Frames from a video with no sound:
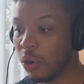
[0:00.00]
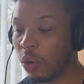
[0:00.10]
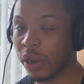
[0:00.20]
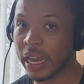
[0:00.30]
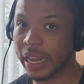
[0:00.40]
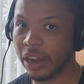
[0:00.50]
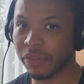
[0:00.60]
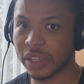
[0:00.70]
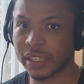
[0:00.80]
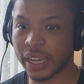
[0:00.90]
or get it off
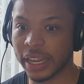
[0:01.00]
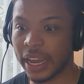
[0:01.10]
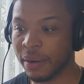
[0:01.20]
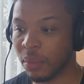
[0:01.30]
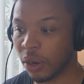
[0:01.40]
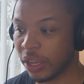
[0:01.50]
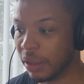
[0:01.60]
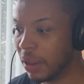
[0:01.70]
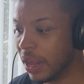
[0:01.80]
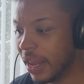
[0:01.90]
the secondhand market.
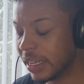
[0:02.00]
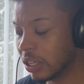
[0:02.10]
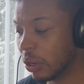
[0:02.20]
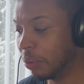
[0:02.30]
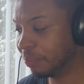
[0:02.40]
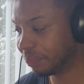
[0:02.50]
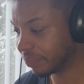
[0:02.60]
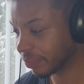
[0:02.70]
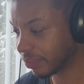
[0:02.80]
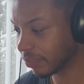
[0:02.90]
So
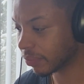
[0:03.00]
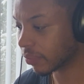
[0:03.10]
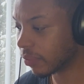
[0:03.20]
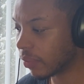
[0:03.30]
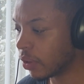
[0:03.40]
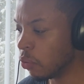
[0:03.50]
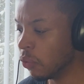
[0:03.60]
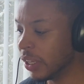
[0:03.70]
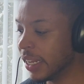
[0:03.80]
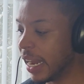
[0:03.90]

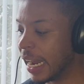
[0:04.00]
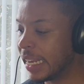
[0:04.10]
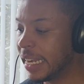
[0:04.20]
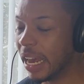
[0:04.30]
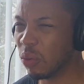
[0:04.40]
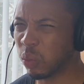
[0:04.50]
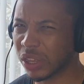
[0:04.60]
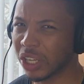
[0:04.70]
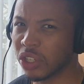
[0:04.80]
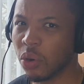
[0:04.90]
really, I get what
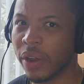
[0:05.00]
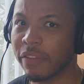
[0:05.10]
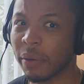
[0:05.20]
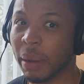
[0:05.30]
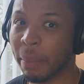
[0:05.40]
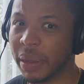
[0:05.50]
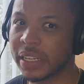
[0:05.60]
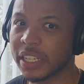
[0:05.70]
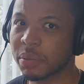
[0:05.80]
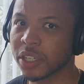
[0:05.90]
they're doing from a
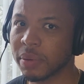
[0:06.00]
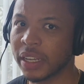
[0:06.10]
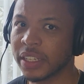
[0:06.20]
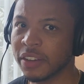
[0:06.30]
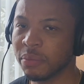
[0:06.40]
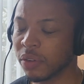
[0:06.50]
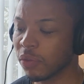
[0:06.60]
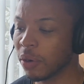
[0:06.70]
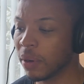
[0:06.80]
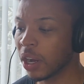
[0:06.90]
business perspective, but
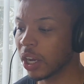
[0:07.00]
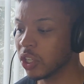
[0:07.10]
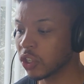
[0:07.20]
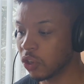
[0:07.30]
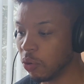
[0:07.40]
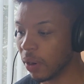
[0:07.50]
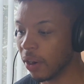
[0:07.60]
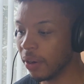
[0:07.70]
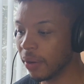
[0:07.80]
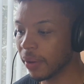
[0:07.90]
from a
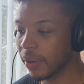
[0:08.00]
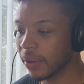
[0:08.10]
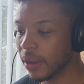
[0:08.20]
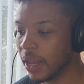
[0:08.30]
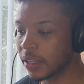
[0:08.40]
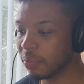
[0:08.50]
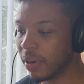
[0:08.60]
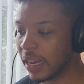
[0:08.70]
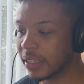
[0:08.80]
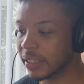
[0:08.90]
consumer, it's a
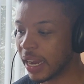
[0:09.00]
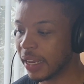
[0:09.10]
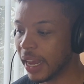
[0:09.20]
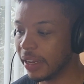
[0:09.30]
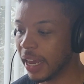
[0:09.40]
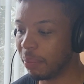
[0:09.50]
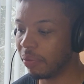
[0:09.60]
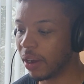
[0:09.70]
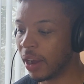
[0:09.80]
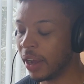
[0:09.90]
practice I can't get
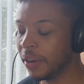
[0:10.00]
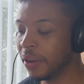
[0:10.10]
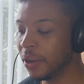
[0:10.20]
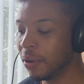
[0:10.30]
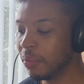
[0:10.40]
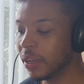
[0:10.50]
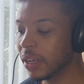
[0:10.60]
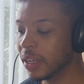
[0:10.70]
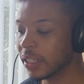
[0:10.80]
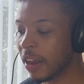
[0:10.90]
behind
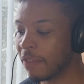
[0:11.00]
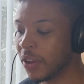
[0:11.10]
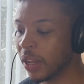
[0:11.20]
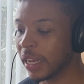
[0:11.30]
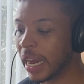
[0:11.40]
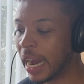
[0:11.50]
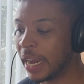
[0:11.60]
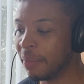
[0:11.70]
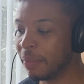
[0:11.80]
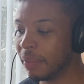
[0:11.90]
because I feel like
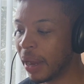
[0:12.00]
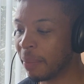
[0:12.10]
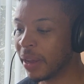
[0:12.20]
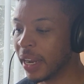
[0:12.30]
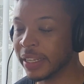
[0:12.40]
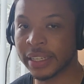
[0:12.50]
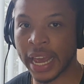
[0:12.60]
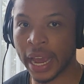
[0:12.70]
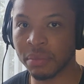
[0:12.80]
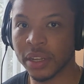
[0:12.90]
I'm getting
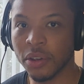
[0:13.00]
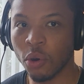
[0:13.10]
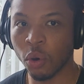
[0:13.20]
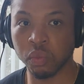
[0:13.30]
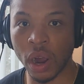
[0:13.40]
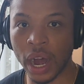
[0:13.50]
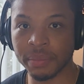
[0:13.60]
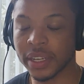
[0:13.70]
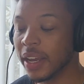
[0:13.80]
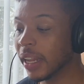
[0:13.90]
scammed or
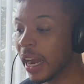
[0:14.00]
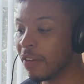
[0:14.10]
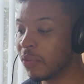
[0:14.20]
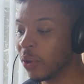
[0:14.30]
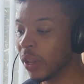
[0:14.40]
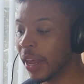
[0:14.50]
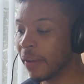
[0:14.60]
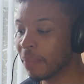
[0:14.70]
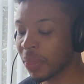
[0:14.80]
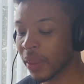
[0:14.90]
robbed. Like I feel like